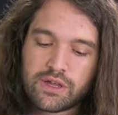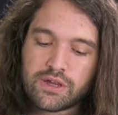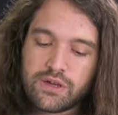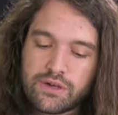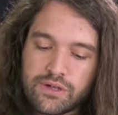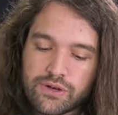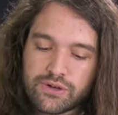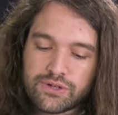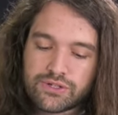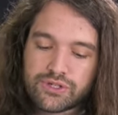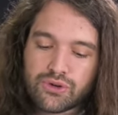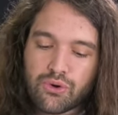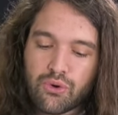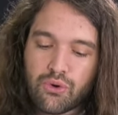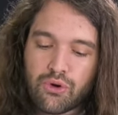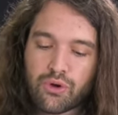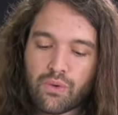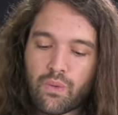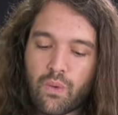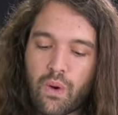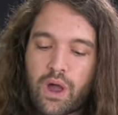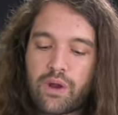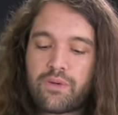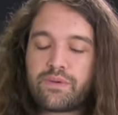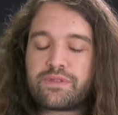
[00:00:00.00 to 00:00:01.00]
closed
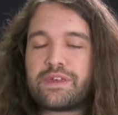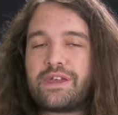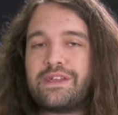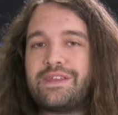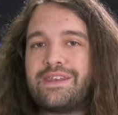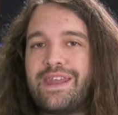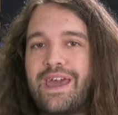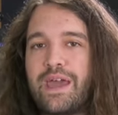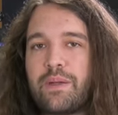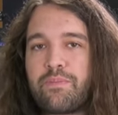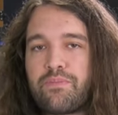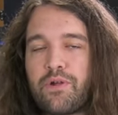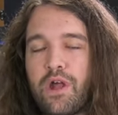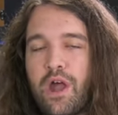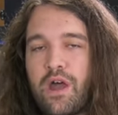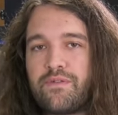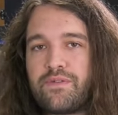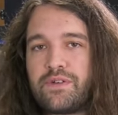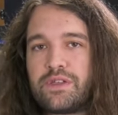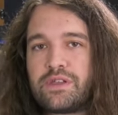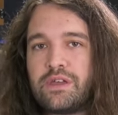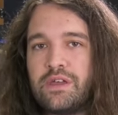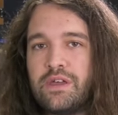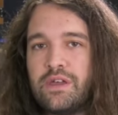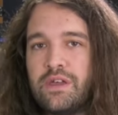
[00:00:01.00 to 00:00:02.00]
quarter one with a net
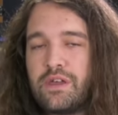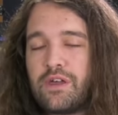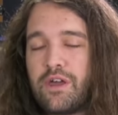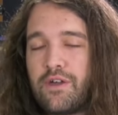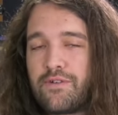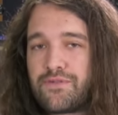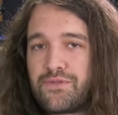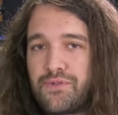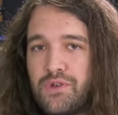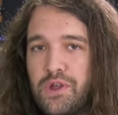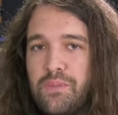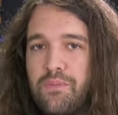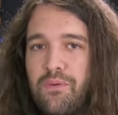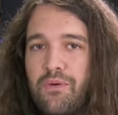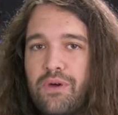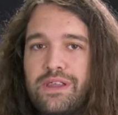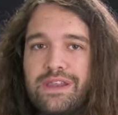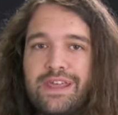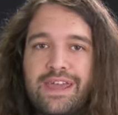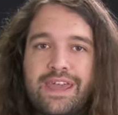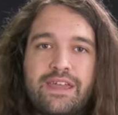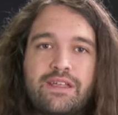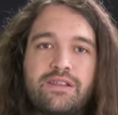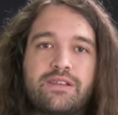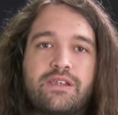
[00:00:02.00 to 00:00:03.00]
profit of
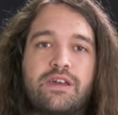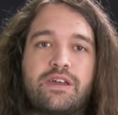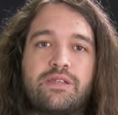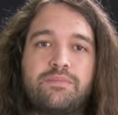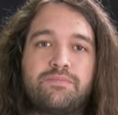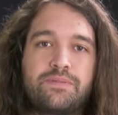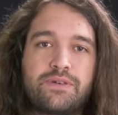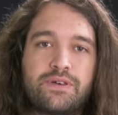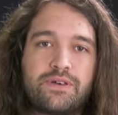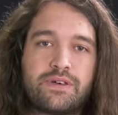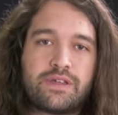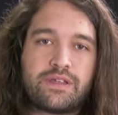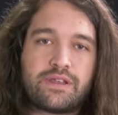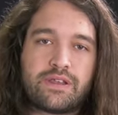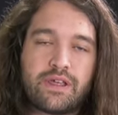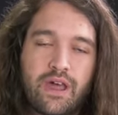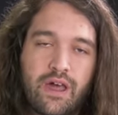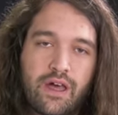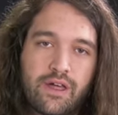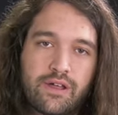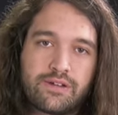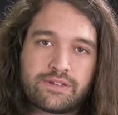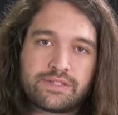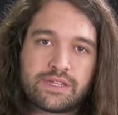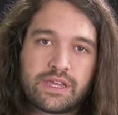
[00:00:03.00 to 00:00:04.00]
$3.89
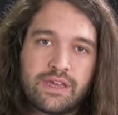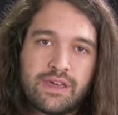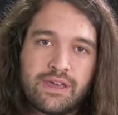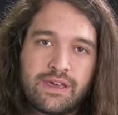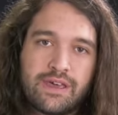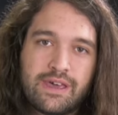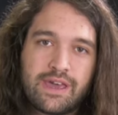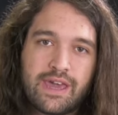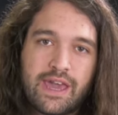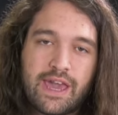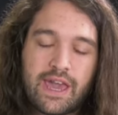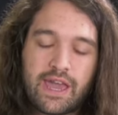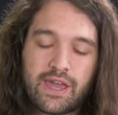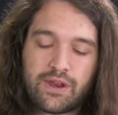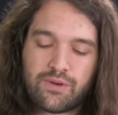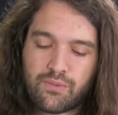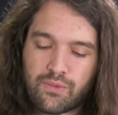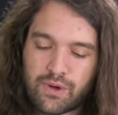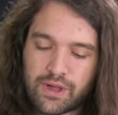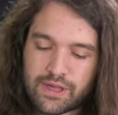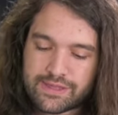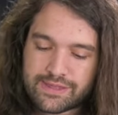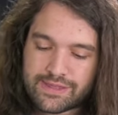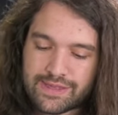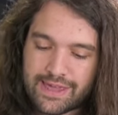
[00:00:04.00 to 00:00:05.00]
billion and
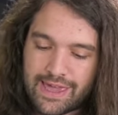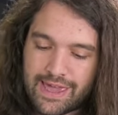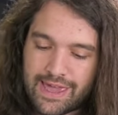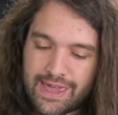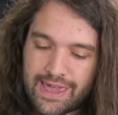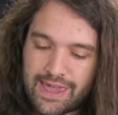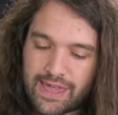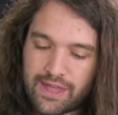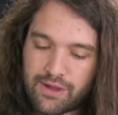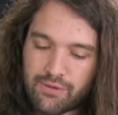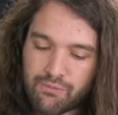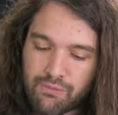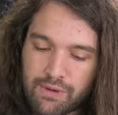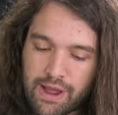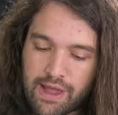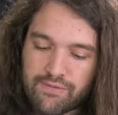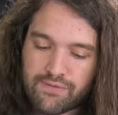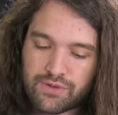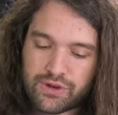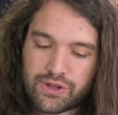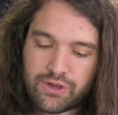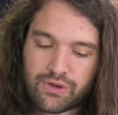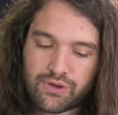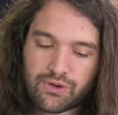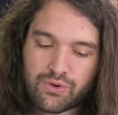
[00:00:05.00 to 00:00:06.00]
with a
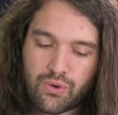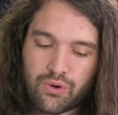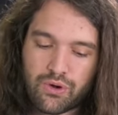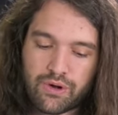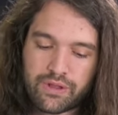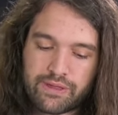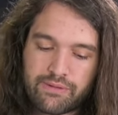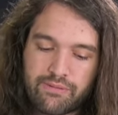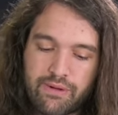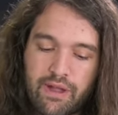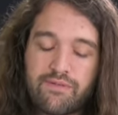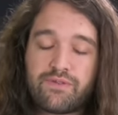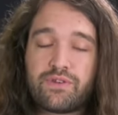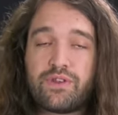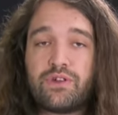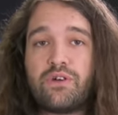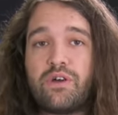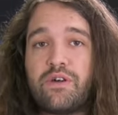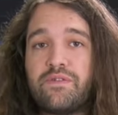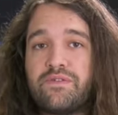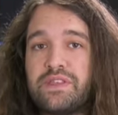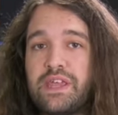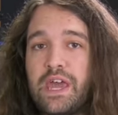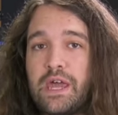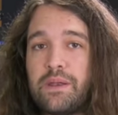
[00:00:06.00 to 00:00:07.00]
revenue, quarterly revenue
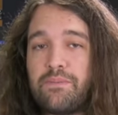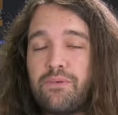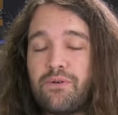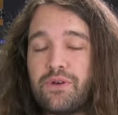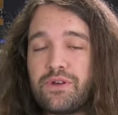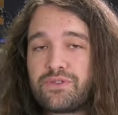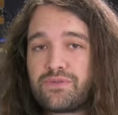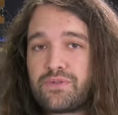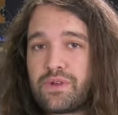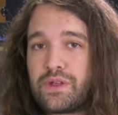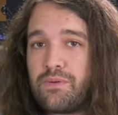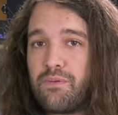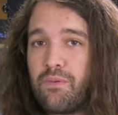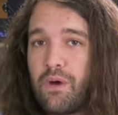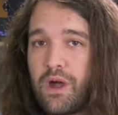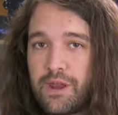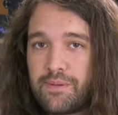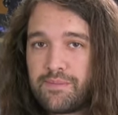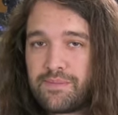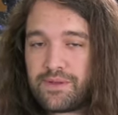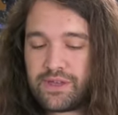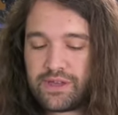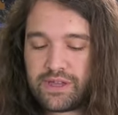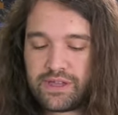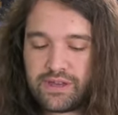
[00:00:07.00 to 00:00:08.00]
of
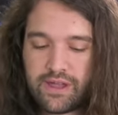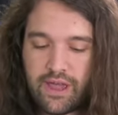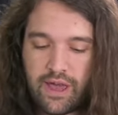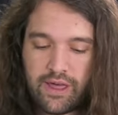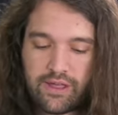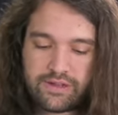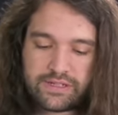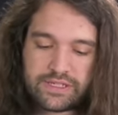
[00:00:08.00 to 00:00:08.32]
$10.31 billion.